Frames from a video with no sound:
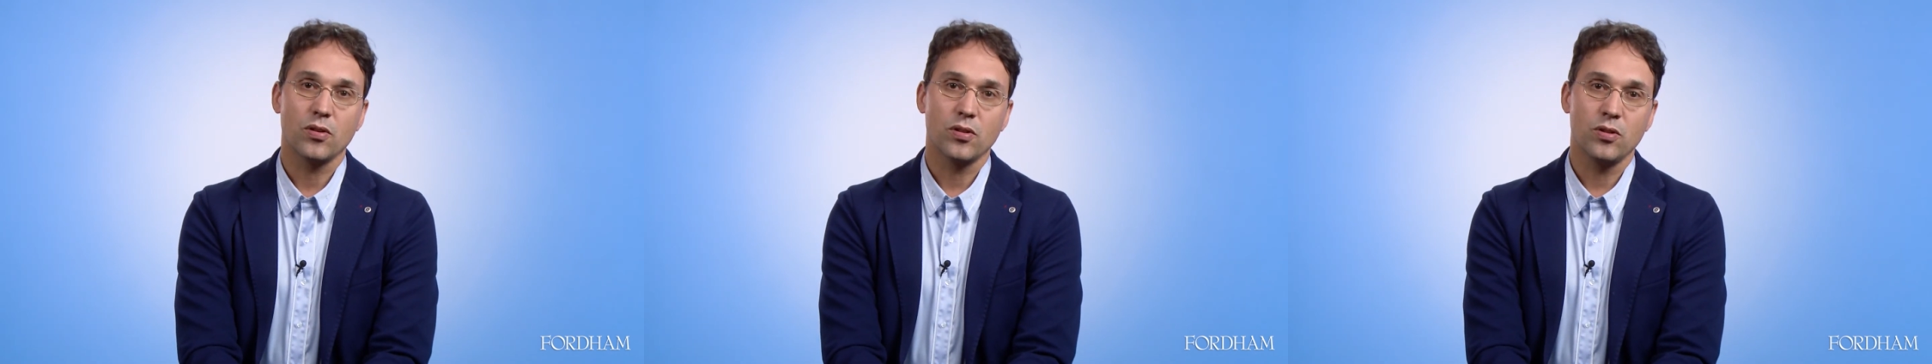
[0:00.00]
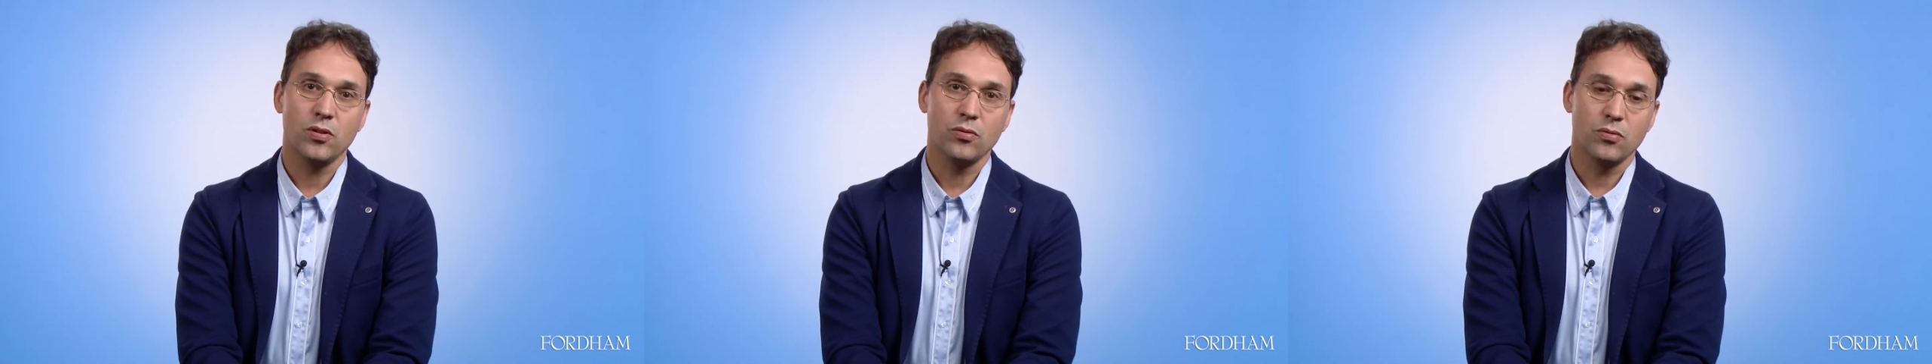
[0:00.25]

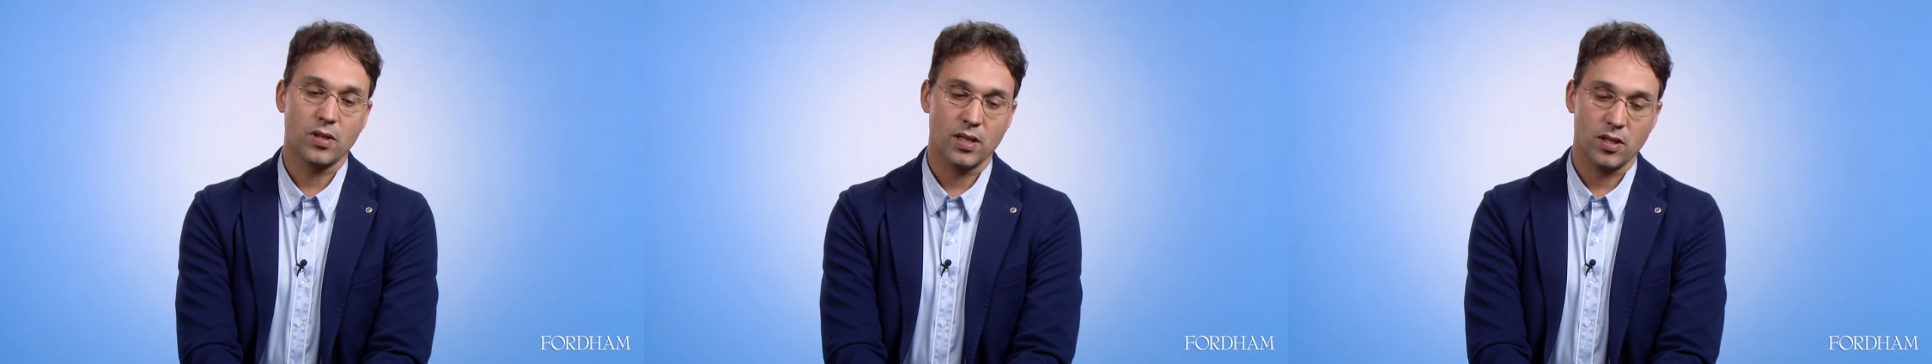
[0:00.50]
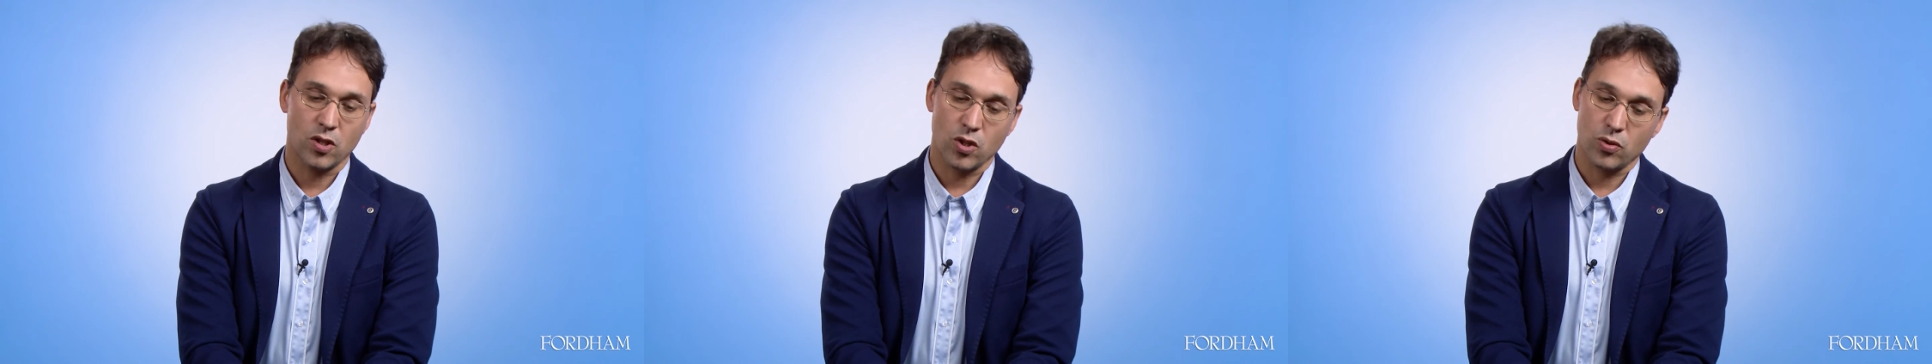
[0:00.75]
you
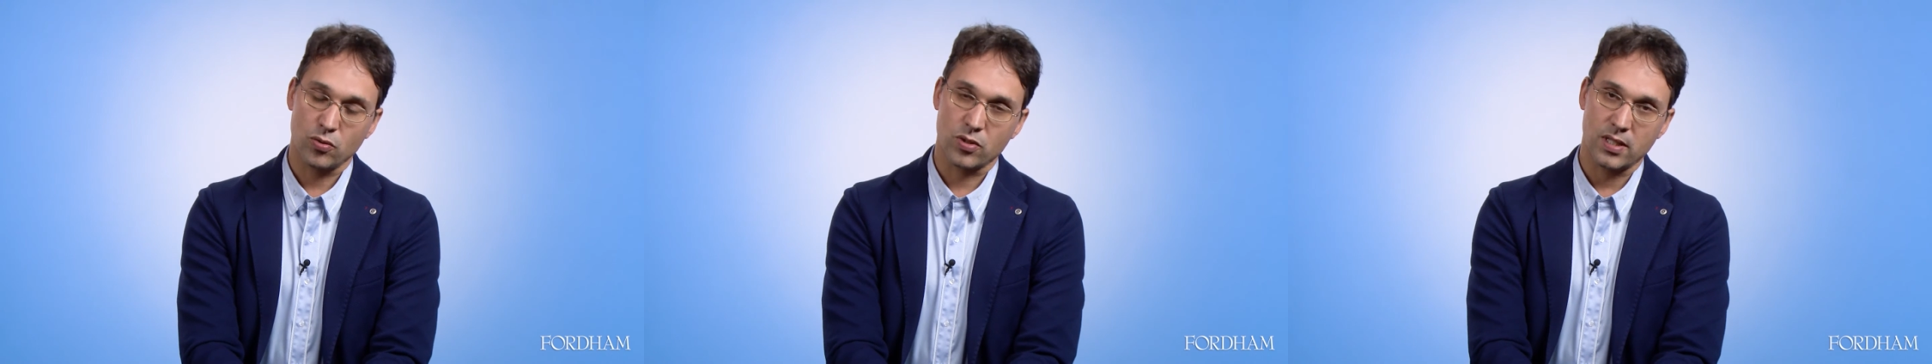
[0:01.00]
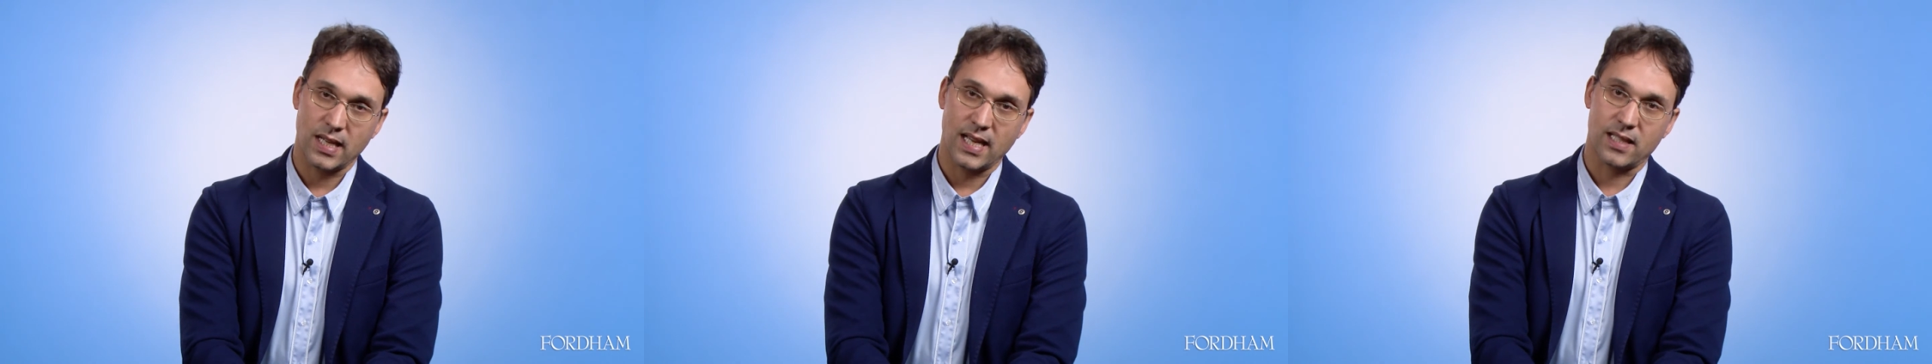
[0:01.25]
can use
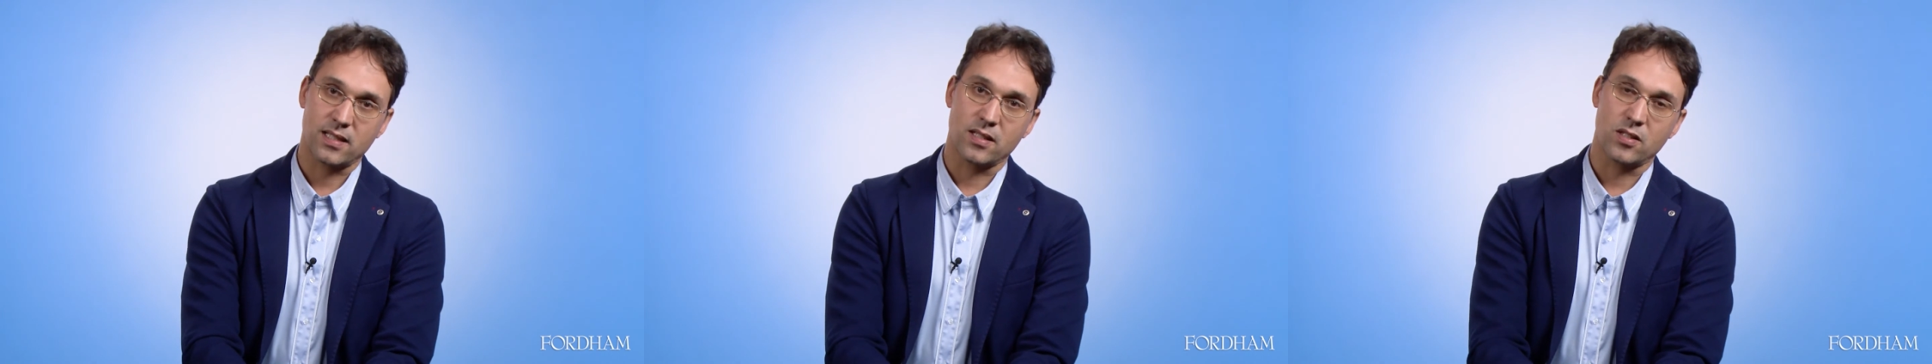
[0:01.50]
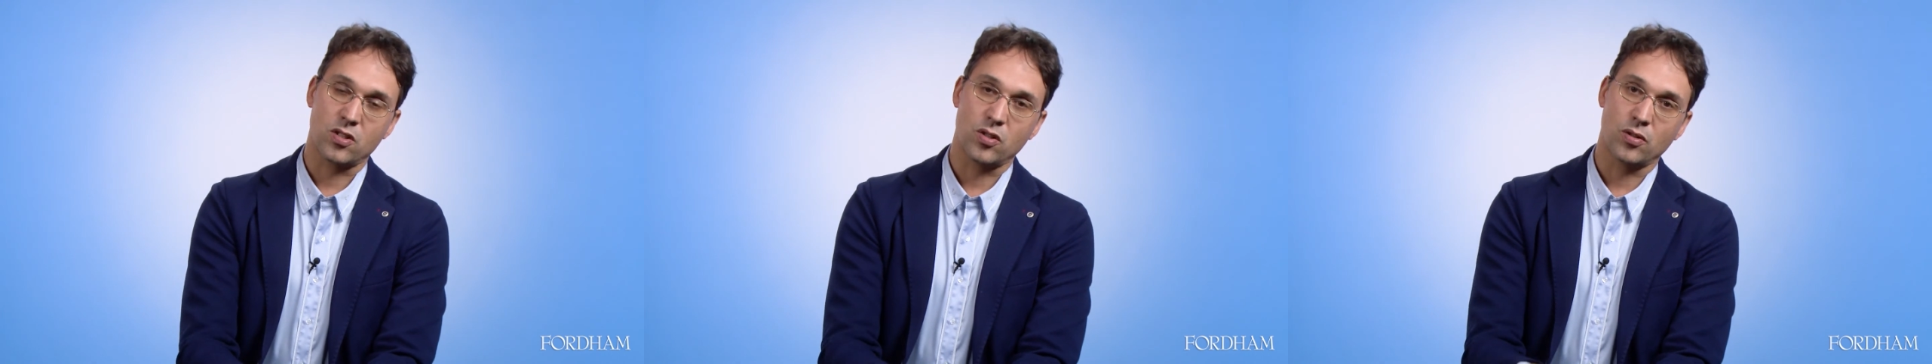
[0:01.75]
and
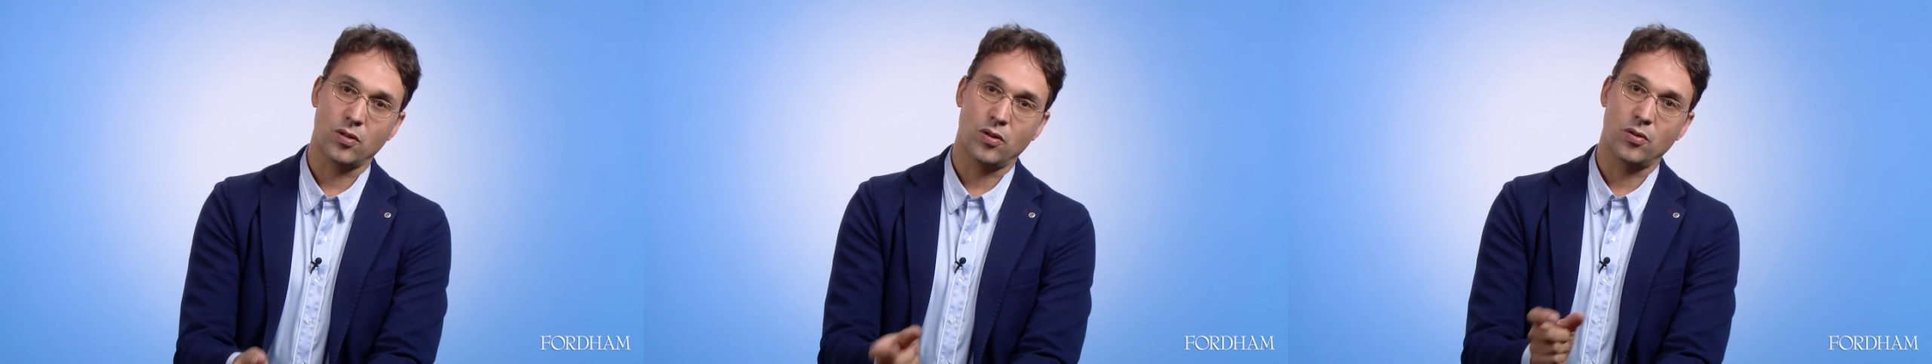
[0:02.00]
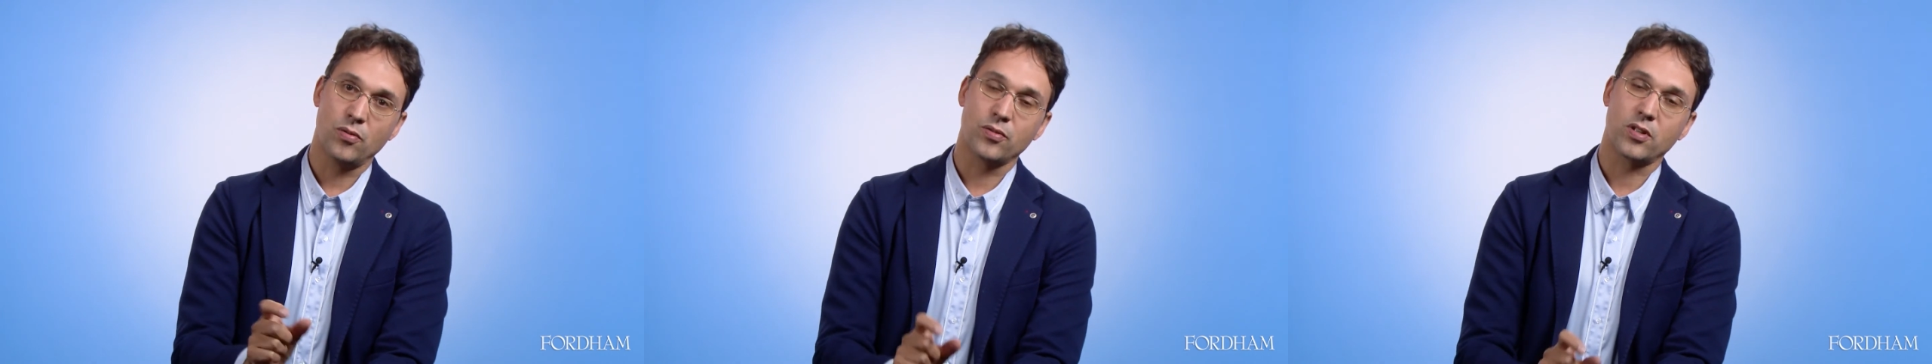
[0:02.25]
access your
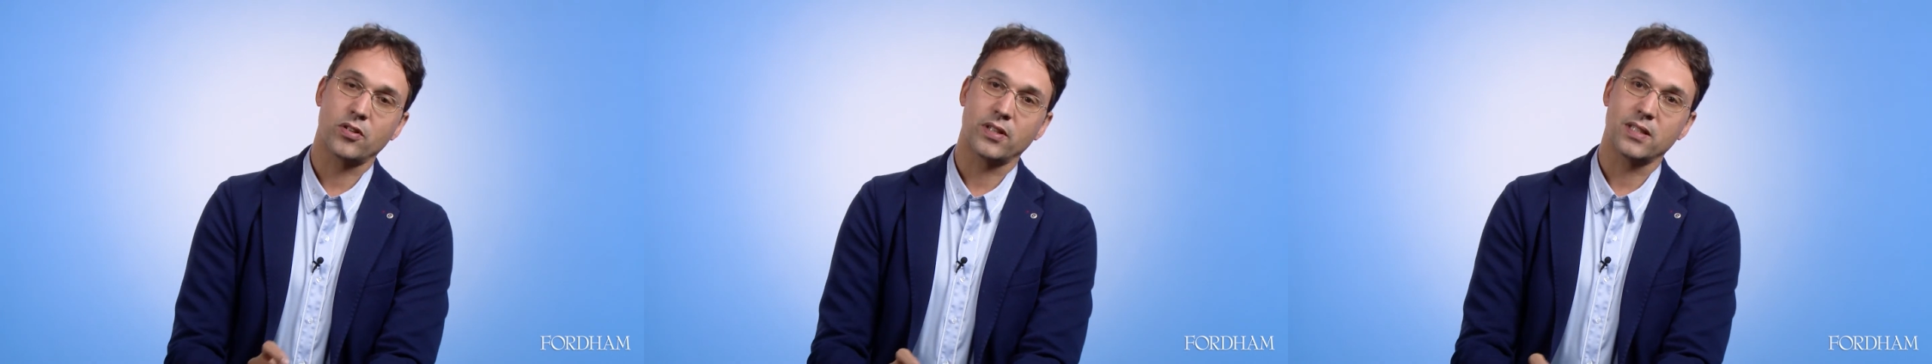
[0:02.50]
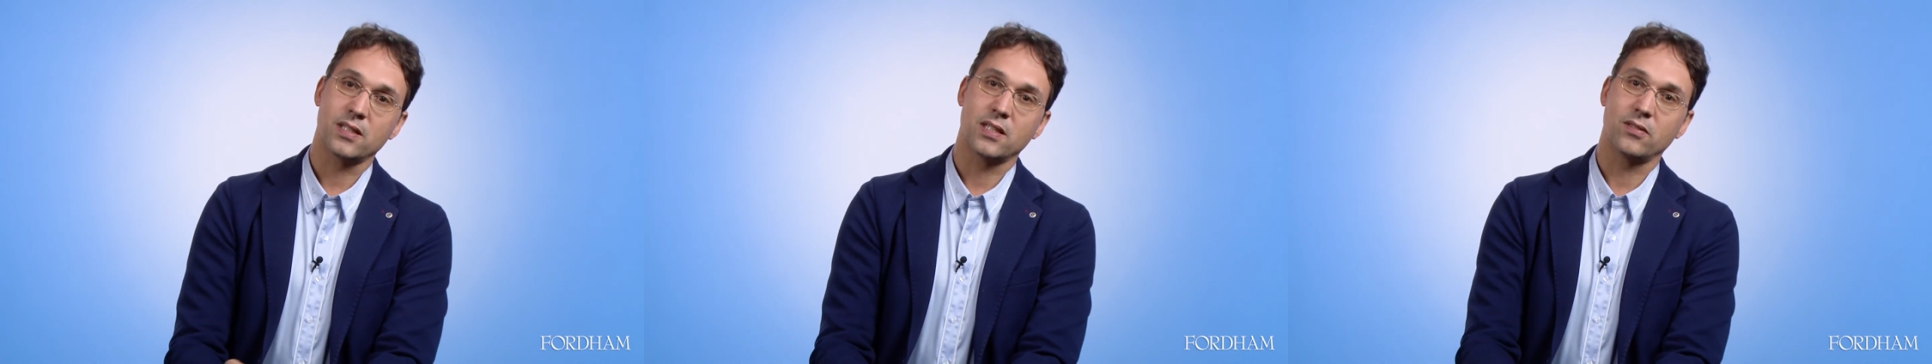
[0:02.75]
own
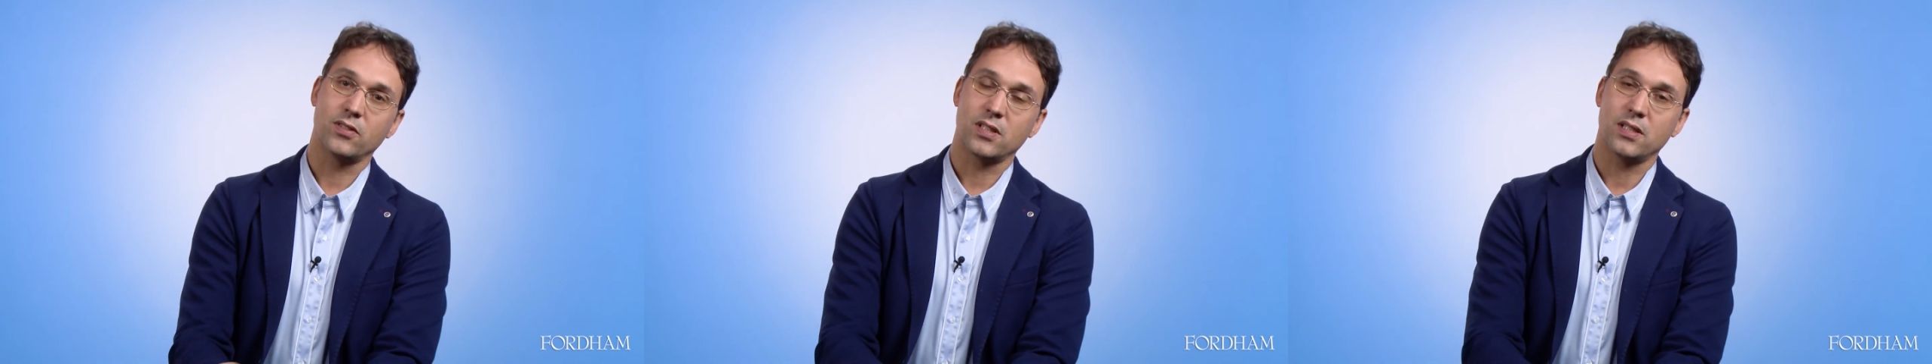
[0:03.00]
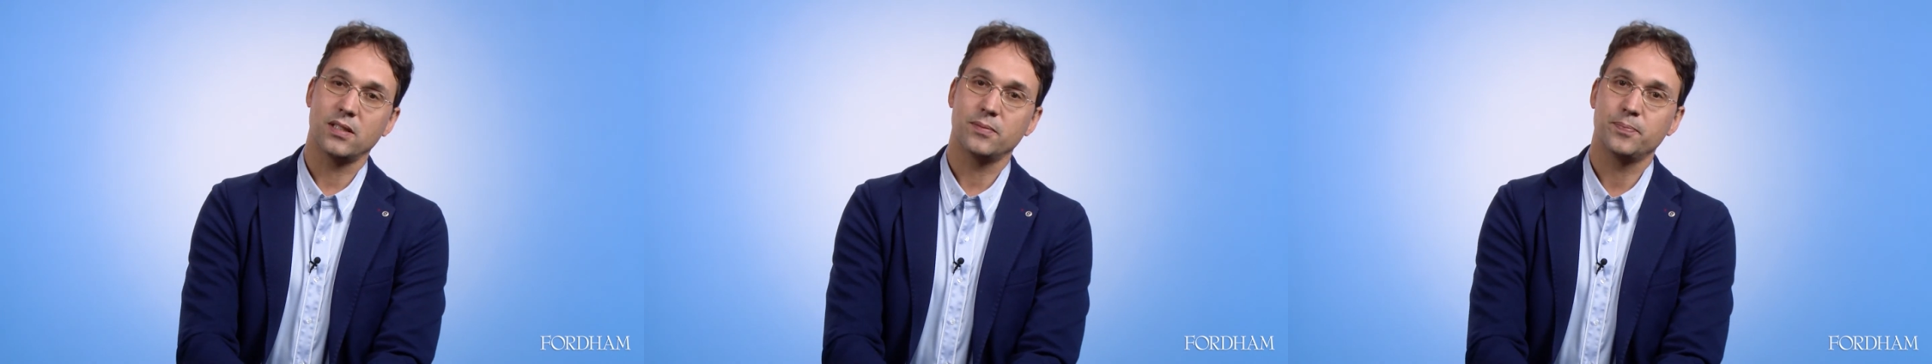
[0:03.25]

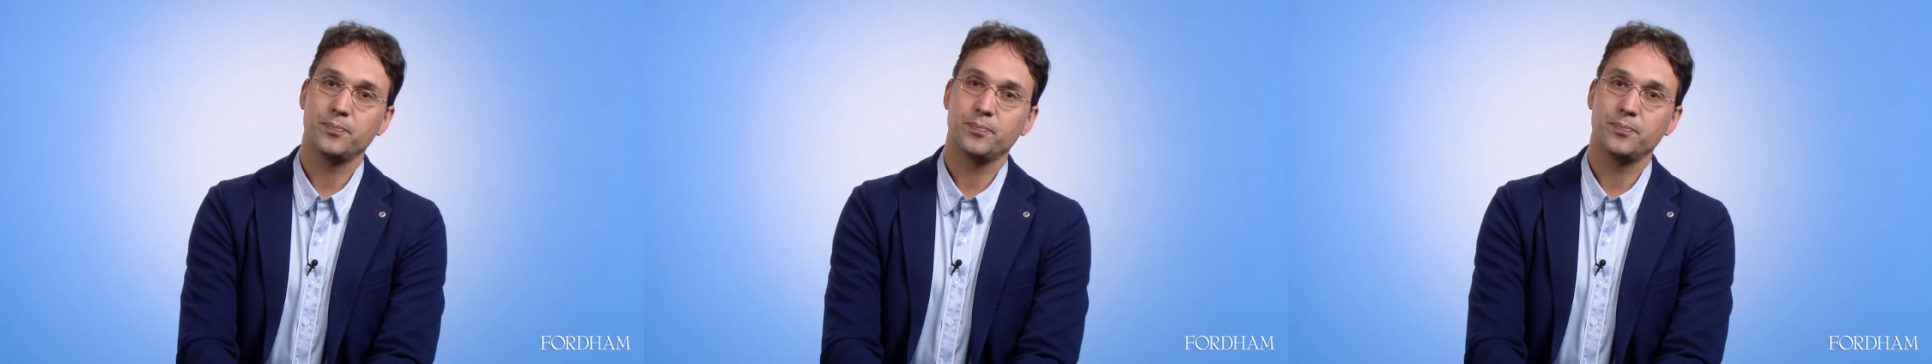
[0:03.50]
creativity.